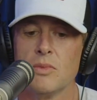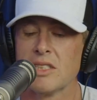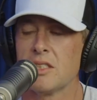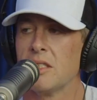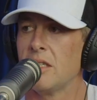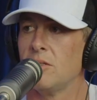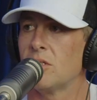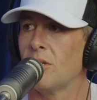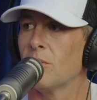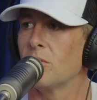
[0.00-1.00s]
Dusty and I
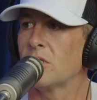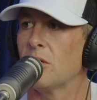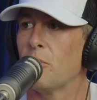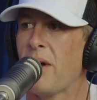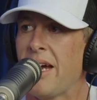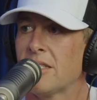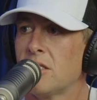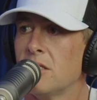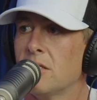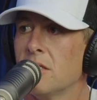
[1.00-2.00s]
share a
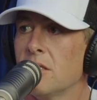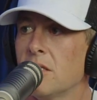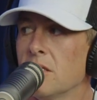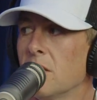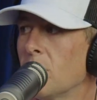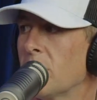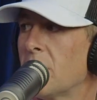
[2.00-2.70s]
passion, along